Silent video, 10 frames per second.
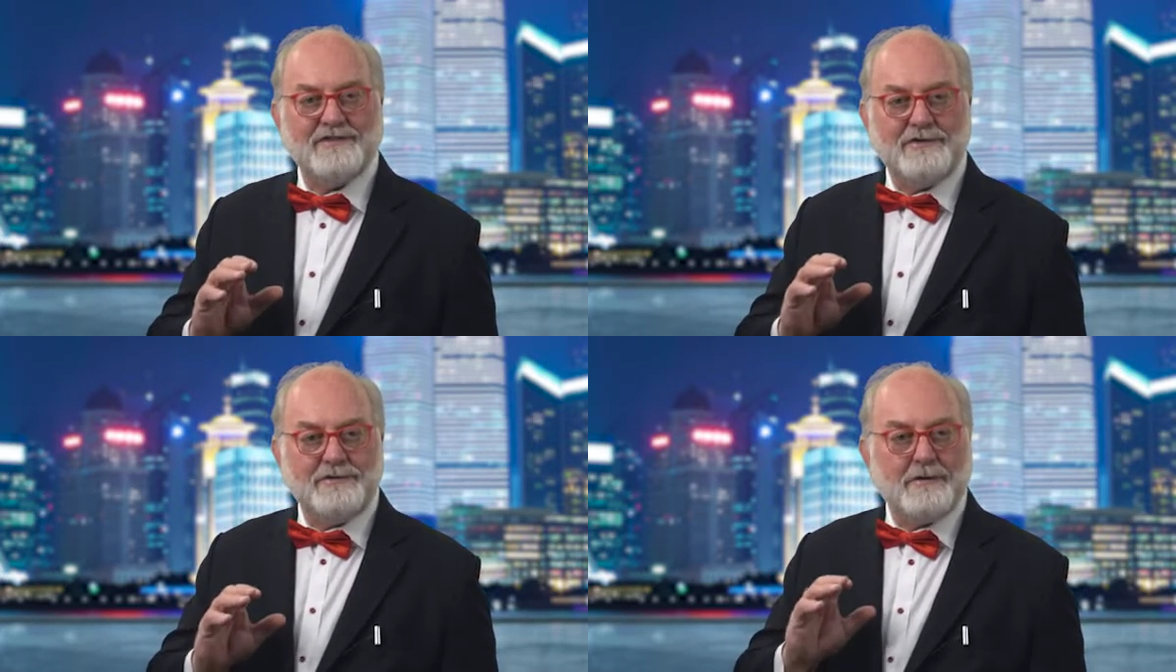
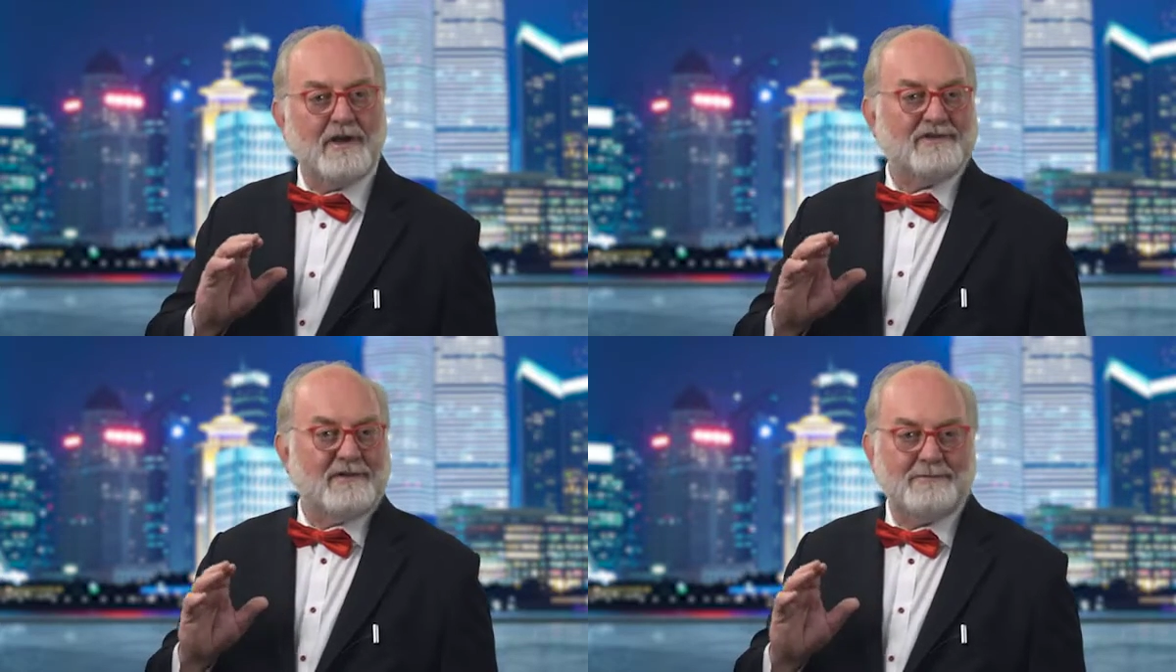to draw
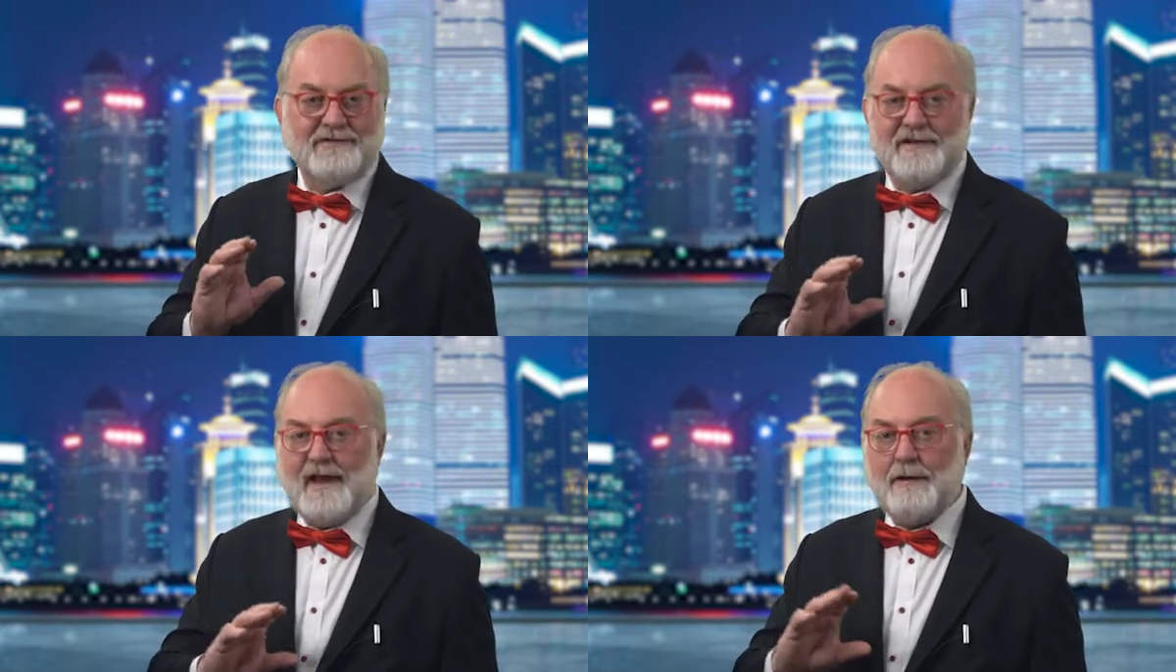some
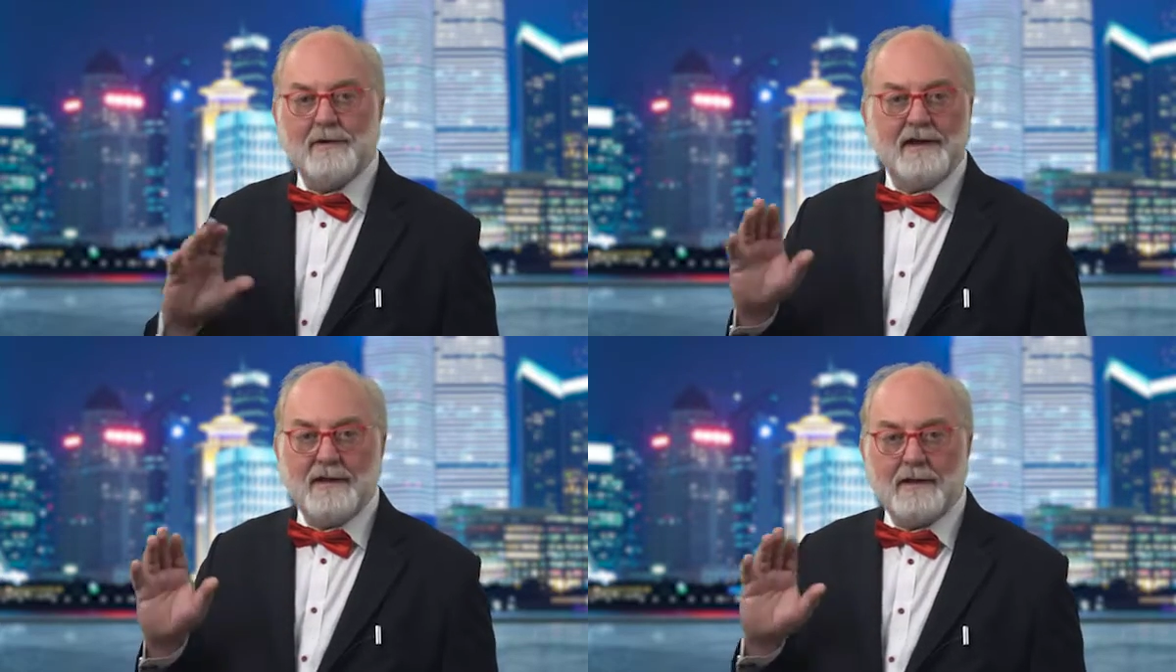
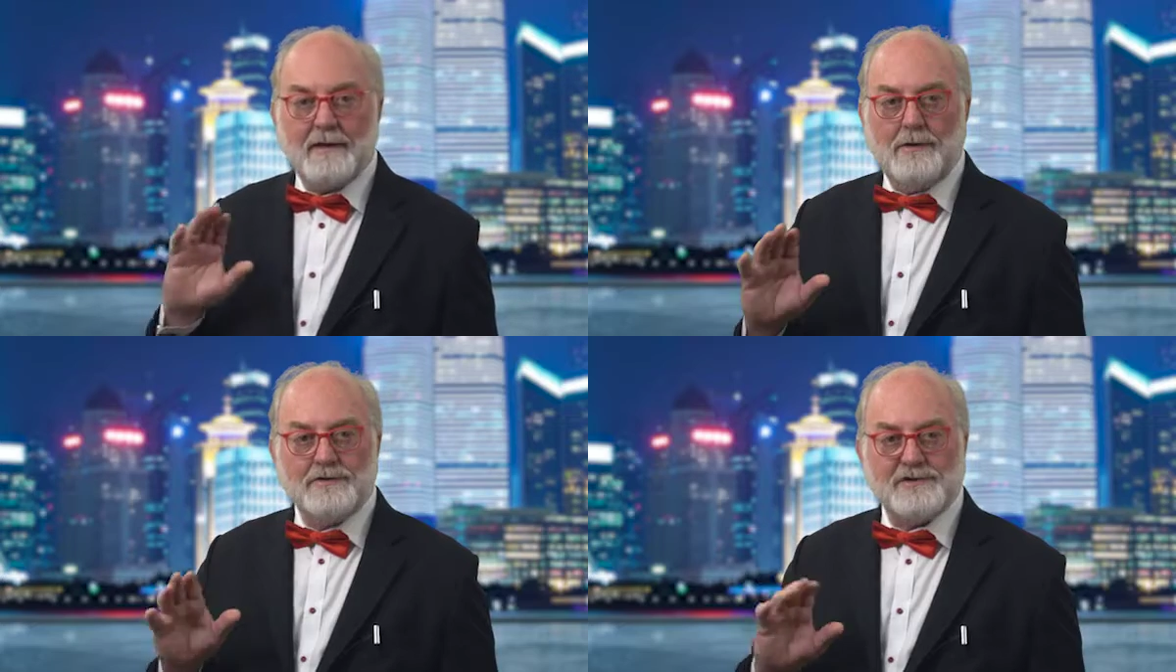staggering
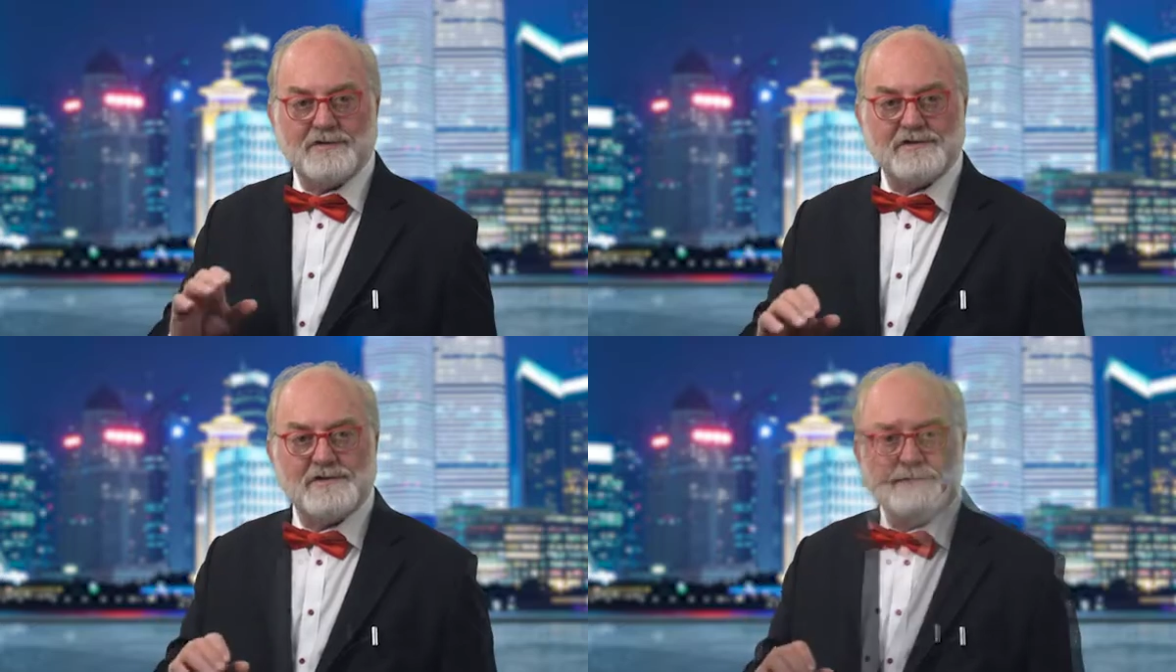
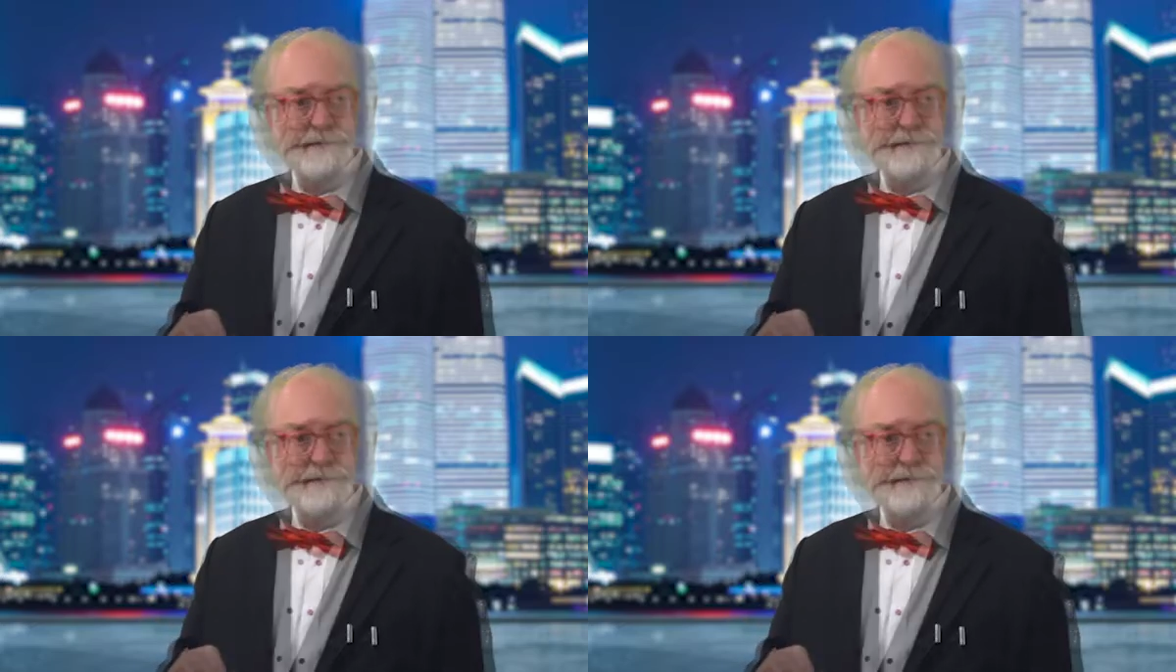conclusions.